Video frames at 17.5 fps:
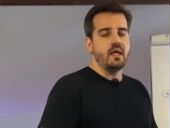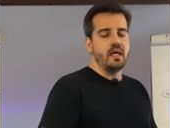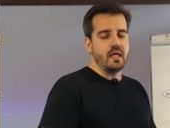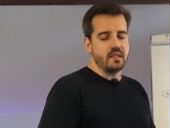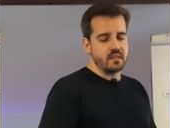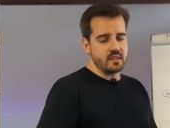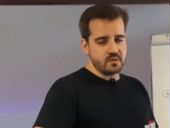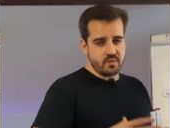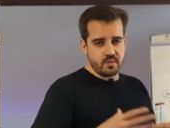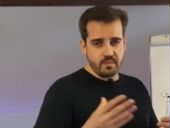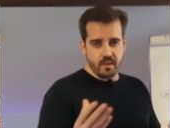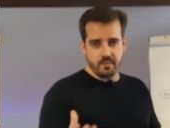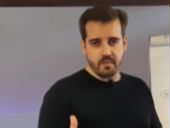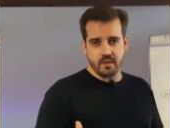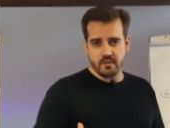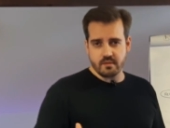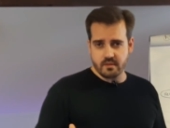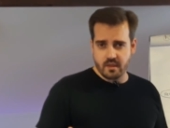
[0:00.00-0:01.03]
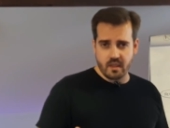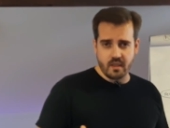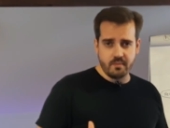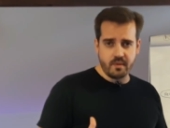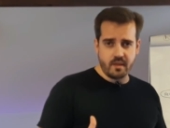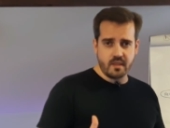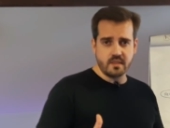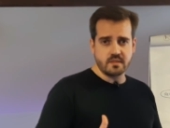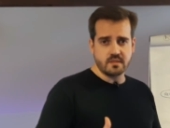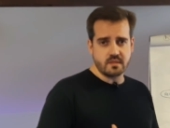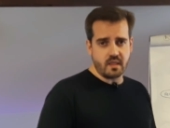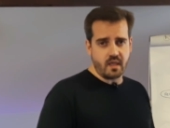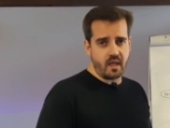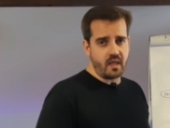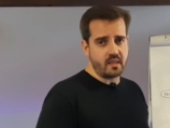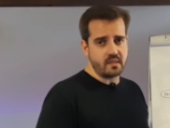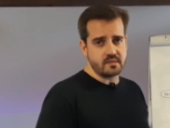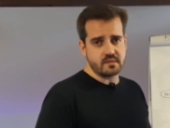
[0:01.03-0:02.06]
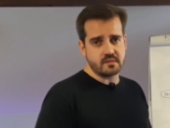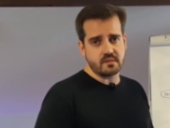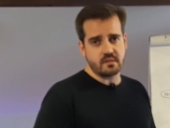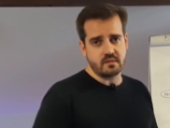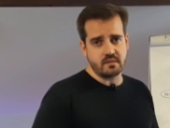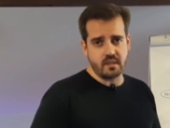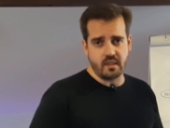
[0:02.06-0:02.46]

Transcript: And just remember, the cameras has